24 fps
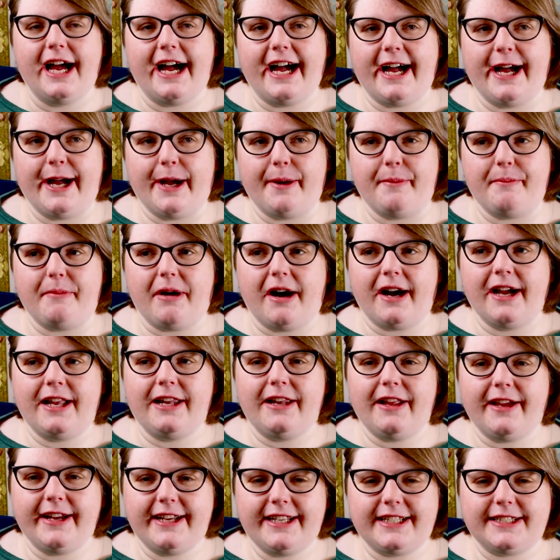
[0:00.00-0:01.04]
Um, I
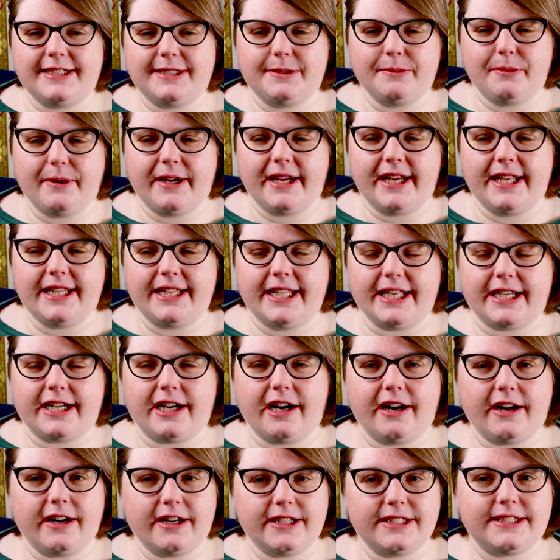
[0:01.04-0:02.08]
liked the way the
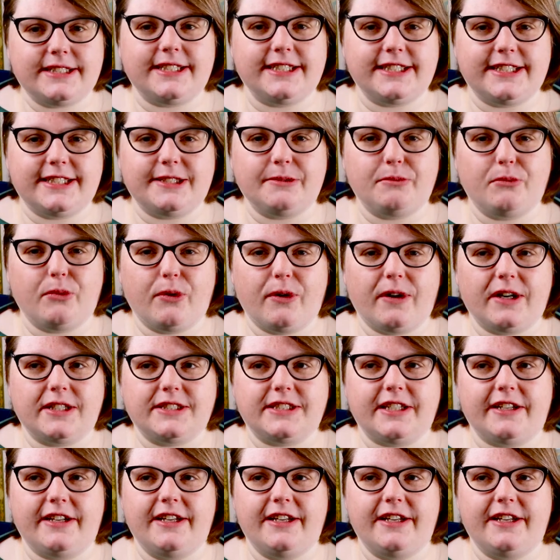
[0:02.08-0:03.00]
card system worked.